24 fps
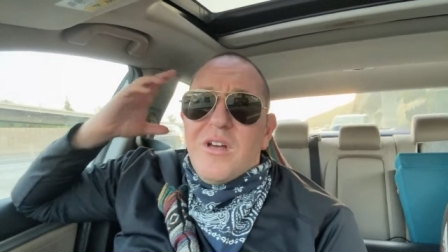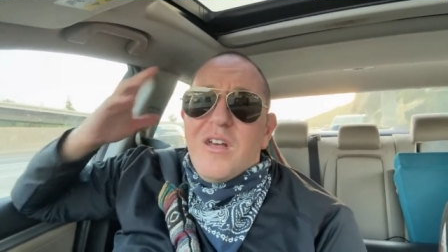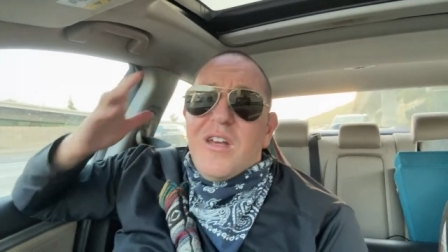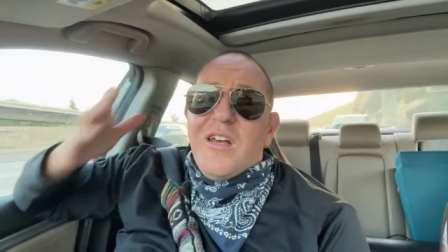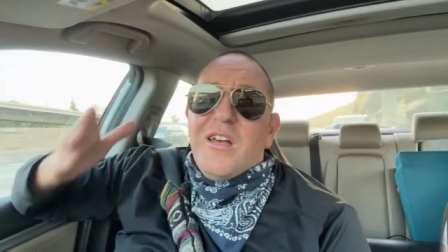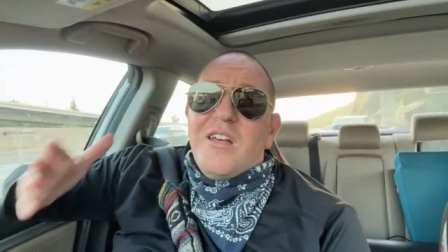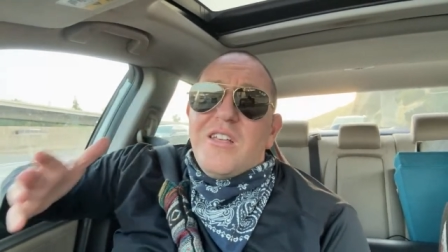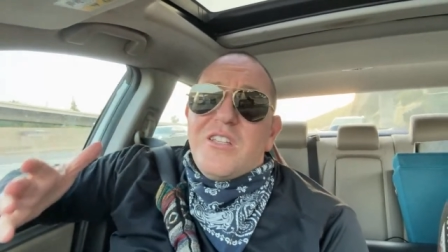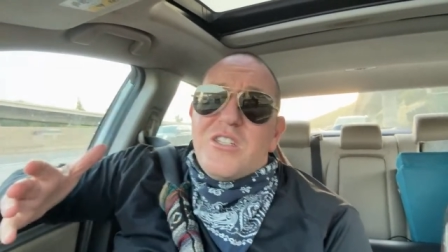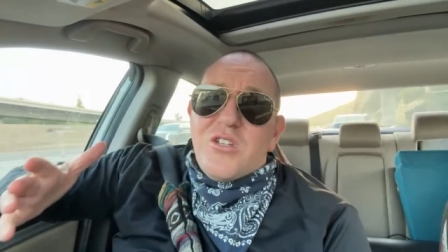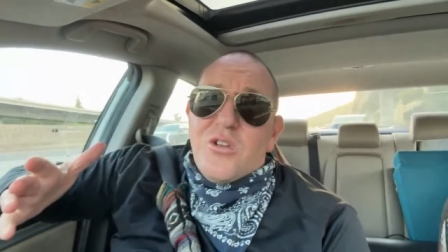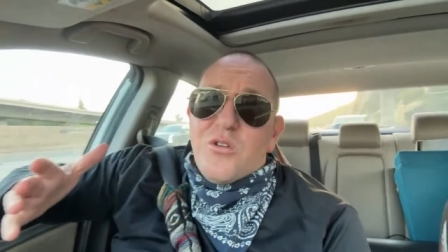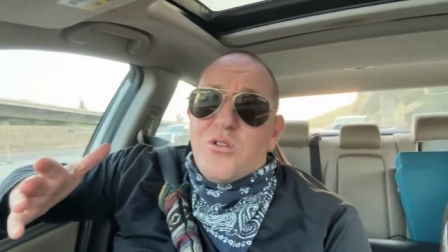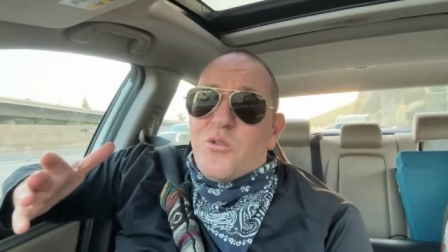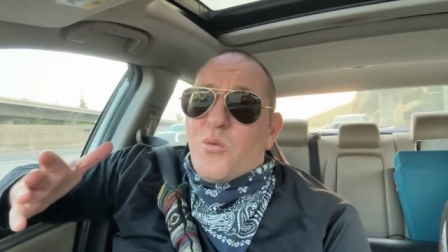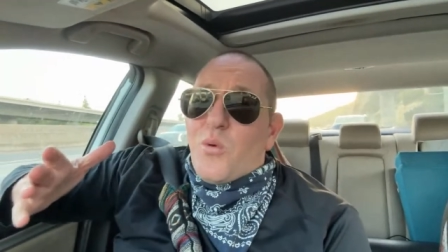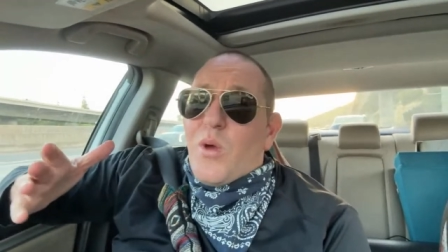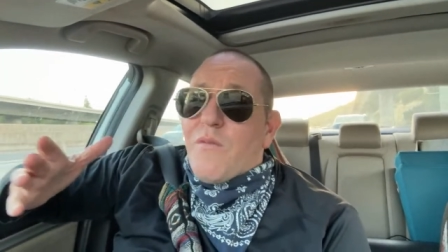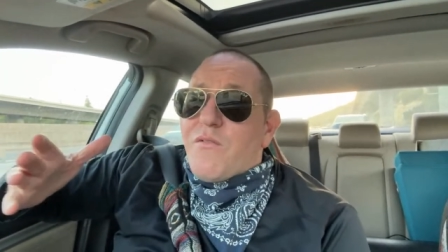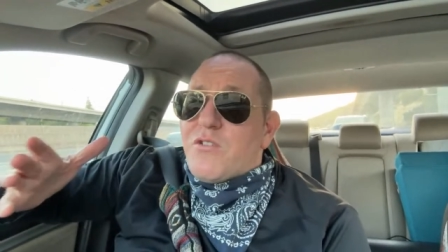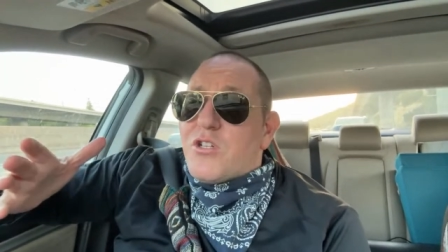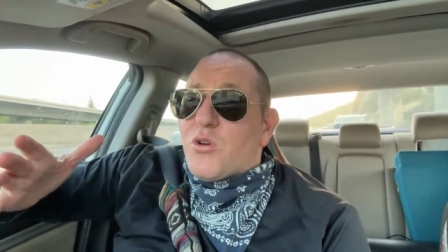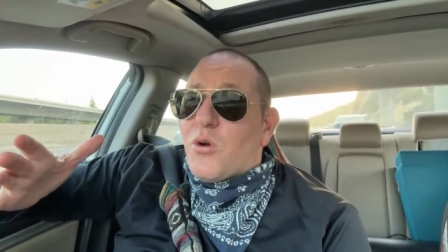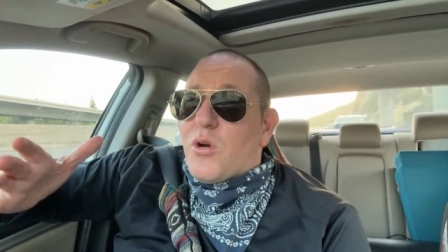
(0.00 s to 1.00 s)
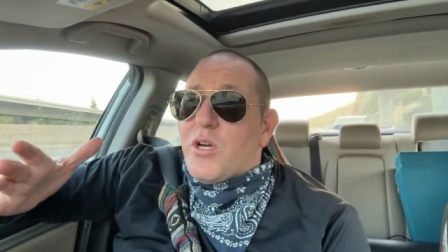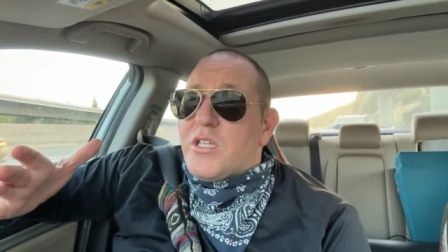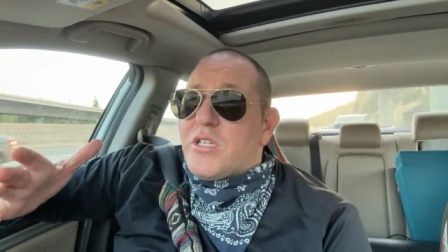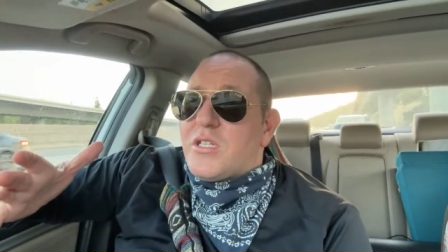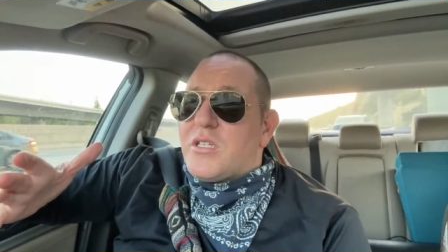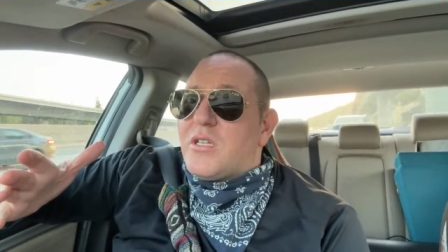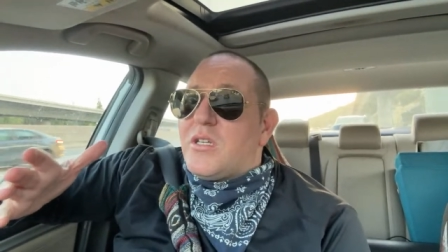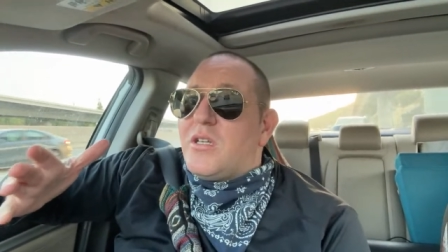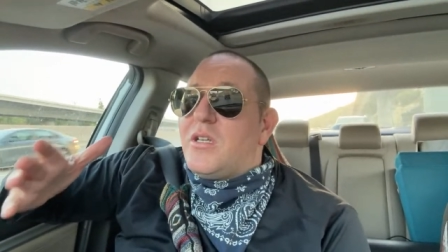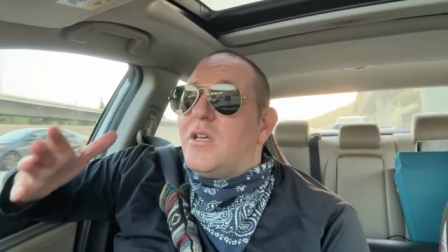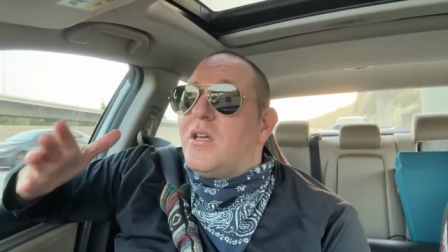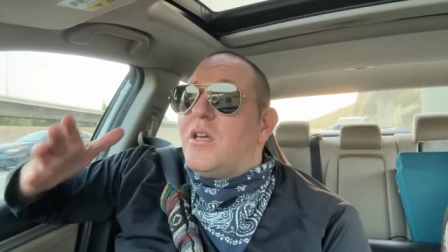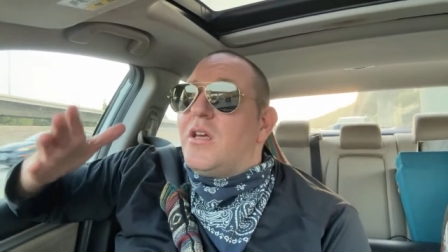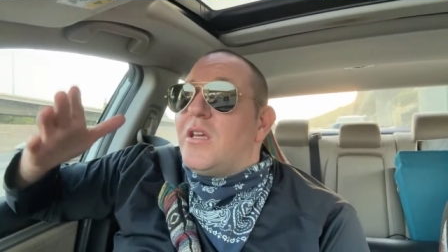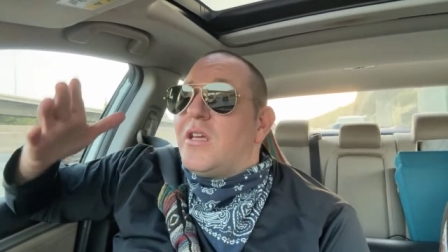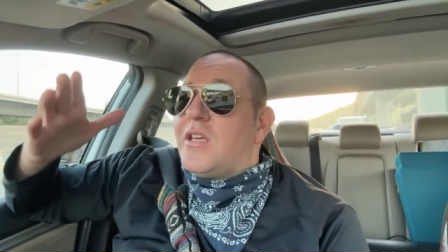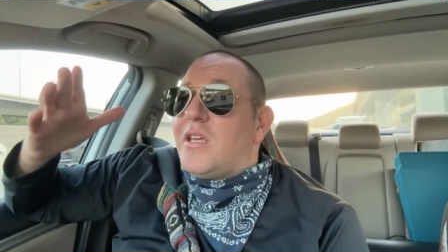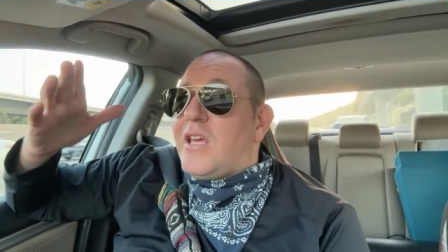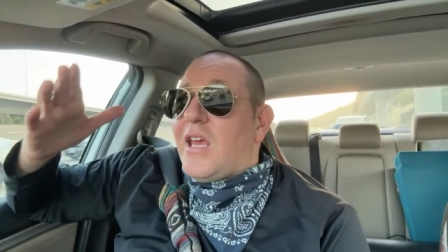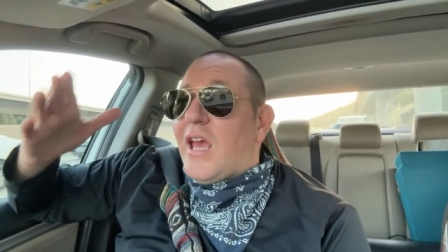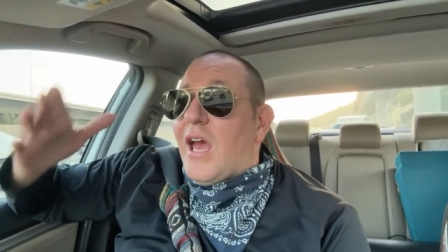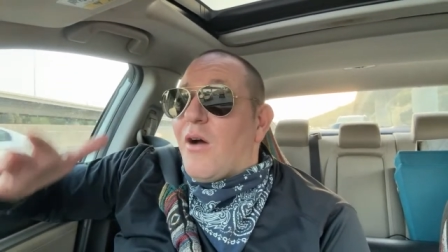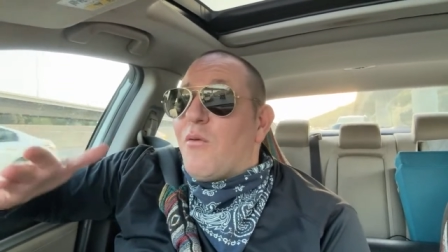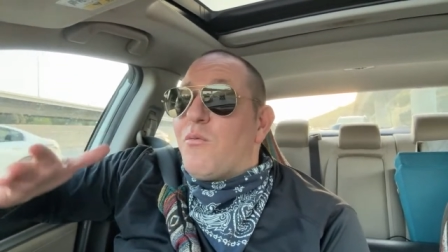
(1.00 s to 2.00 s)
So do we have a choice?
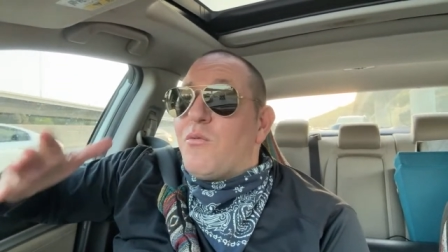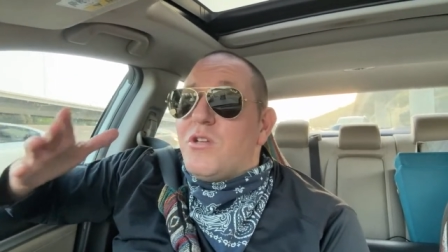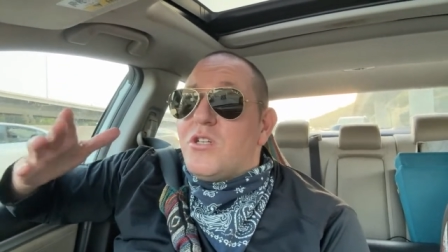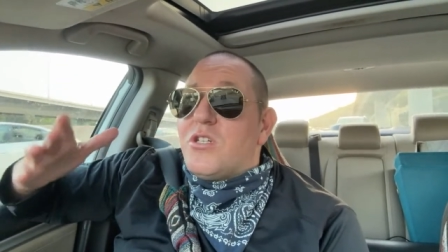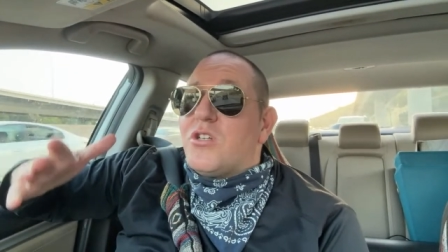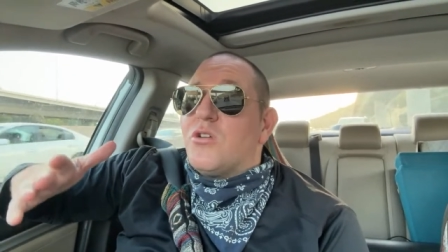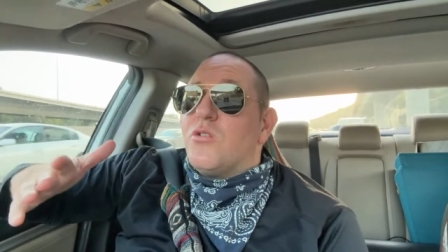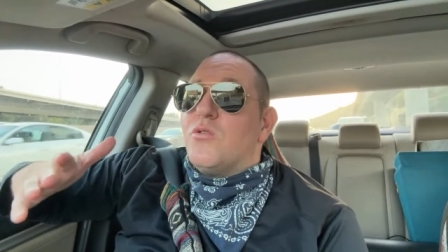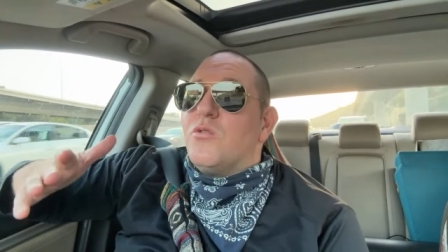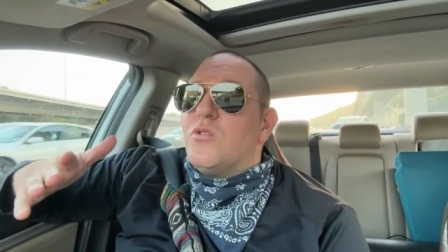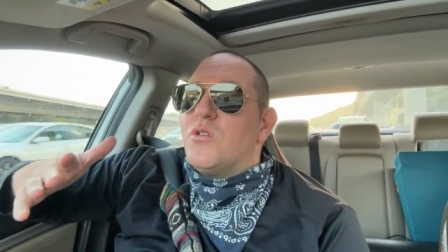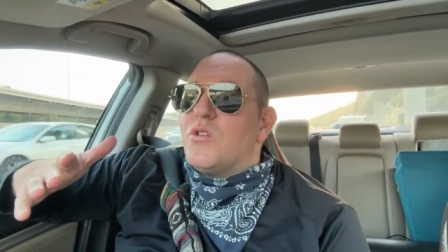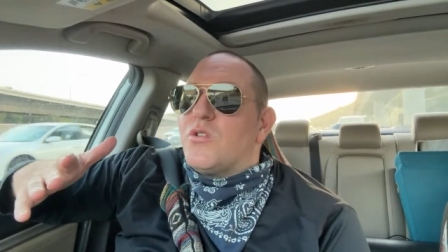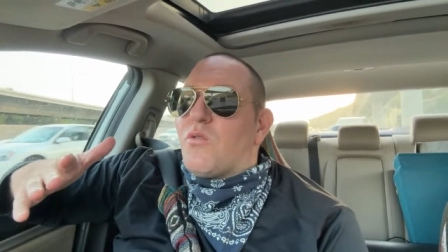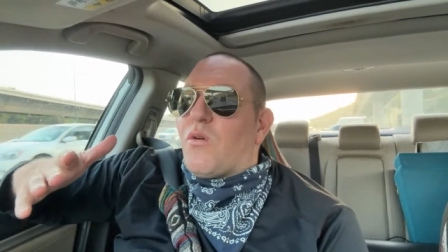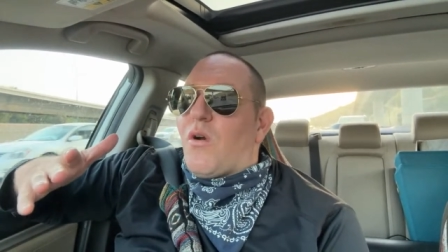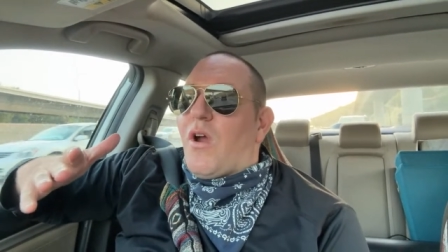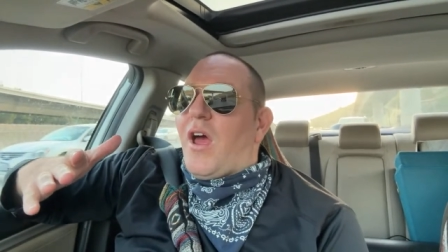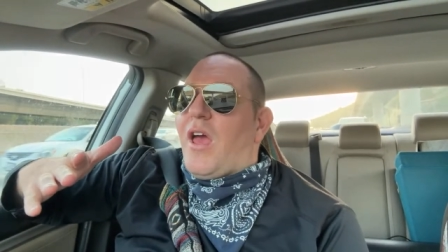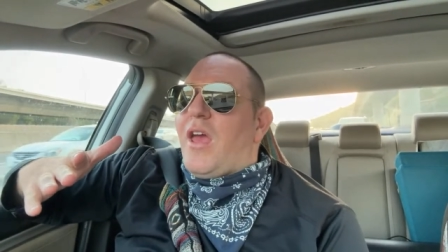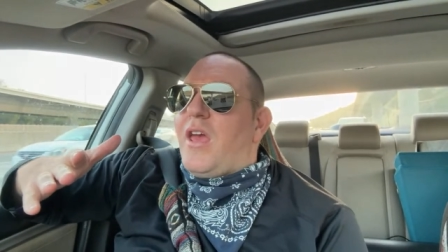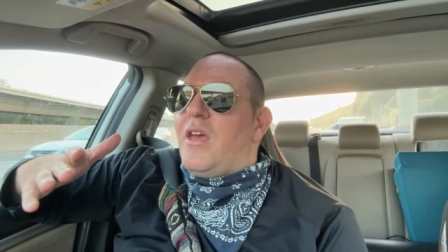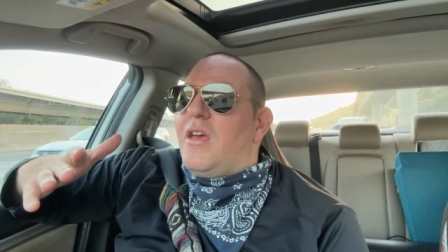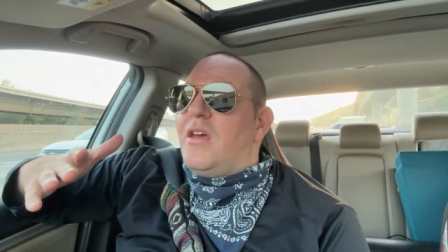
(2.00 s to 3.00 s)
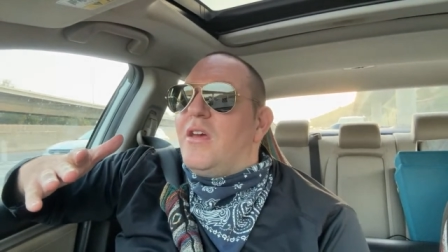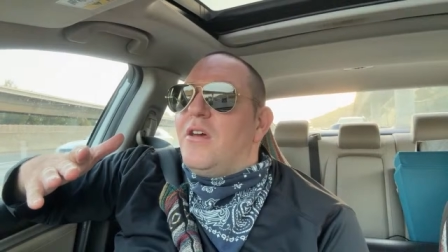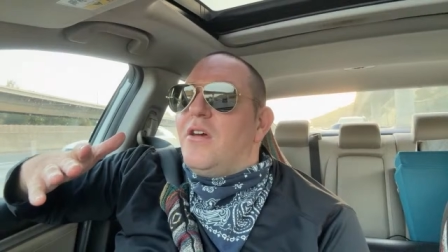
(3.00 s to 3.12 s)
Can we choose, right,